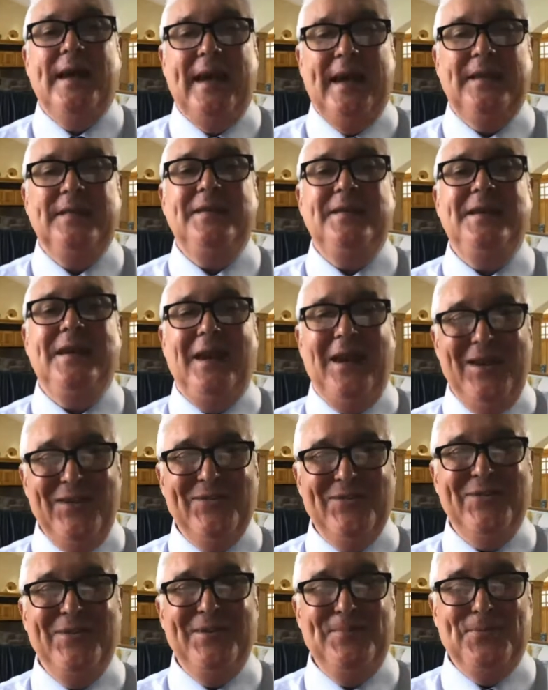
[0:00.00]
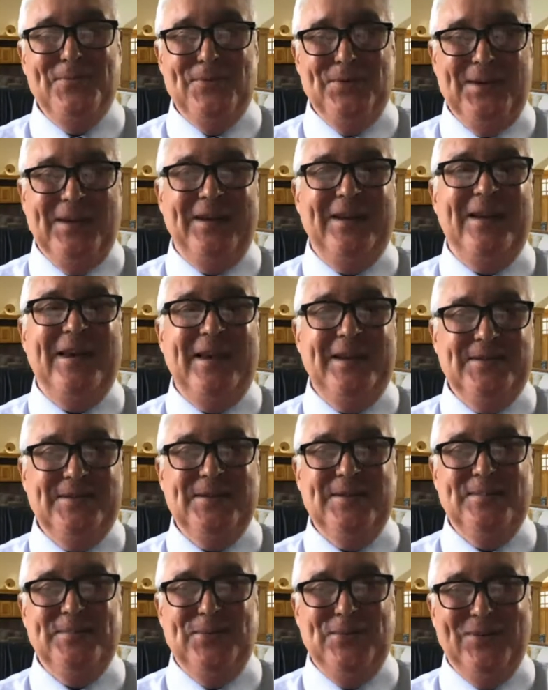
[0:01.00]
at the entry point,
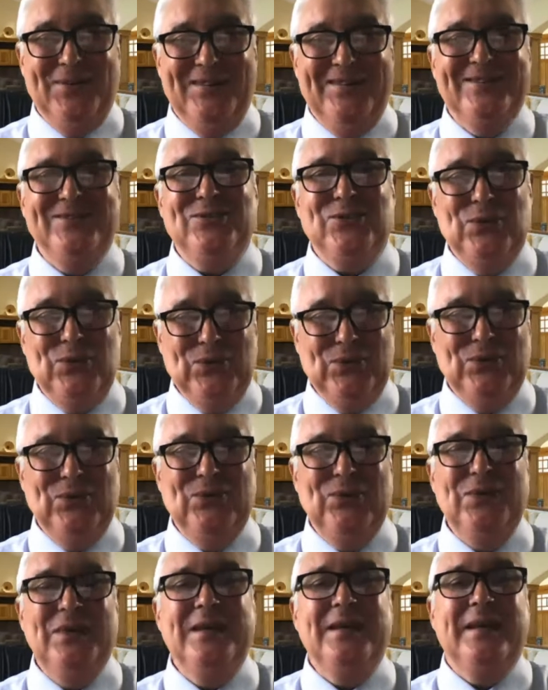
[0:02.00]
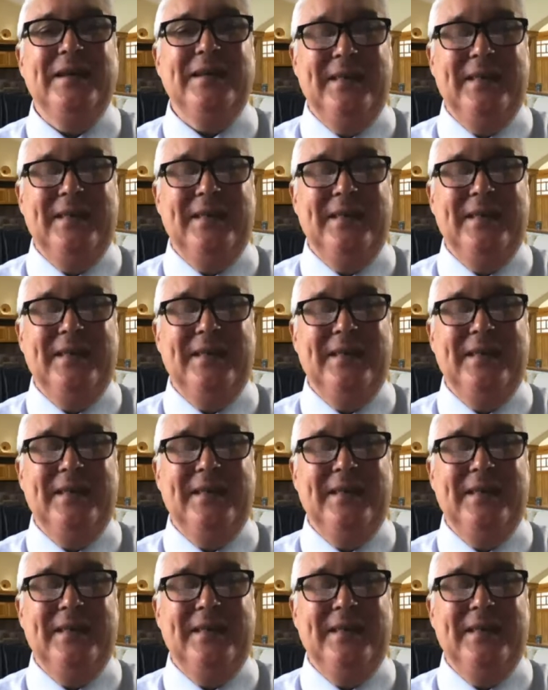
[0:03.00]
exit point to